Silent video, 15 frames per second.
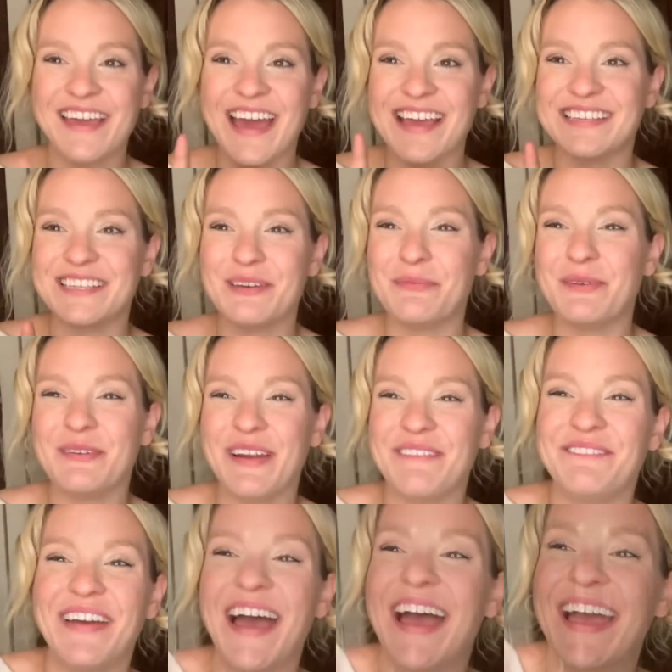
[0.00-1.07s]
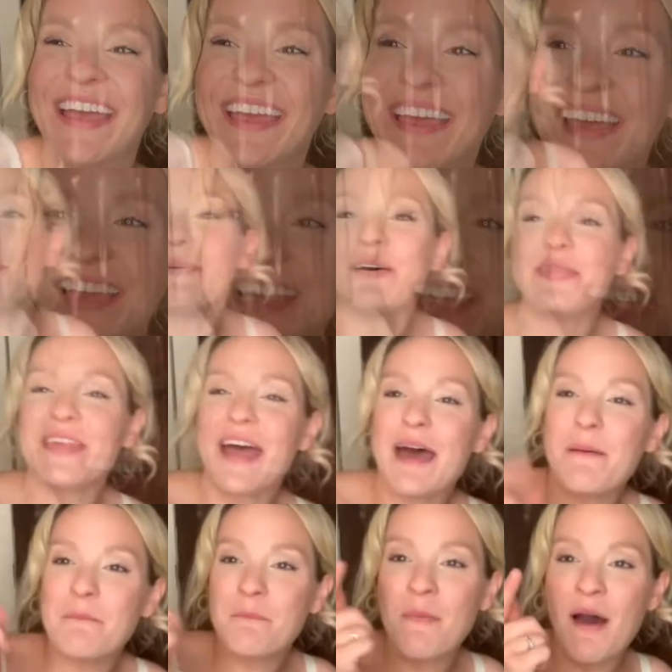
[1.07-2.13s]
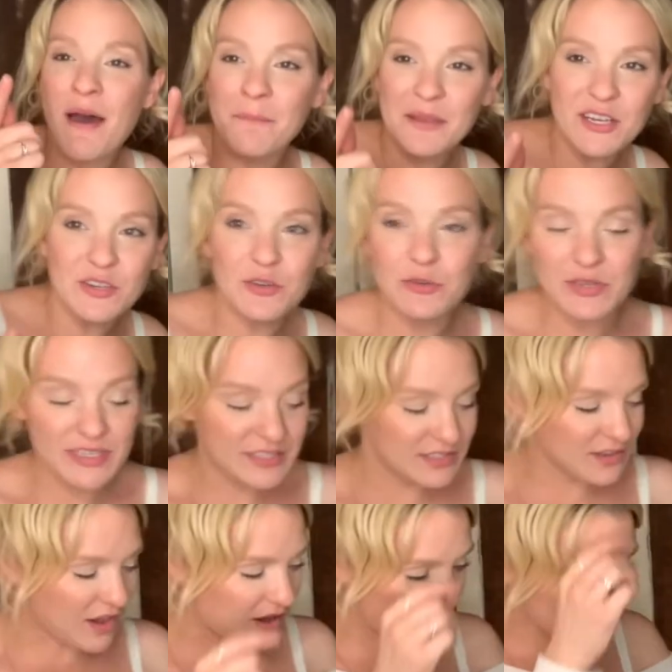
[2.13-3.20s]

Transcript: be right back. Sorry about that. Mommy duties called.